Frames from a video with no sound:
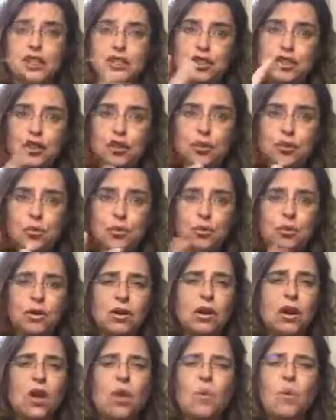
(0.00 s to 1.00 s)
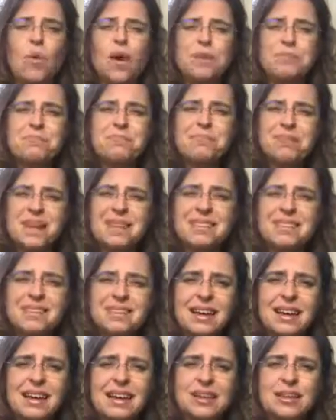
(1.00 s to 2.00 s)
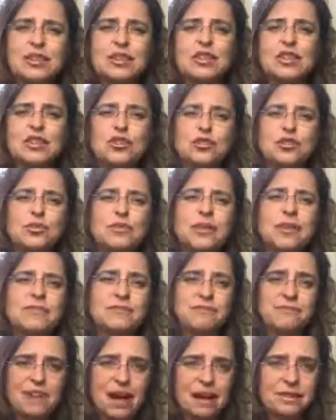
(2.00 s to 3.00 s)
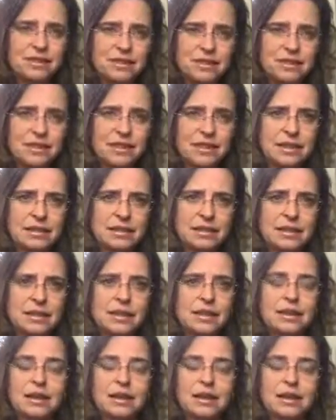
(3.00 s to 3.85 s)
2, what big thing could you invest in,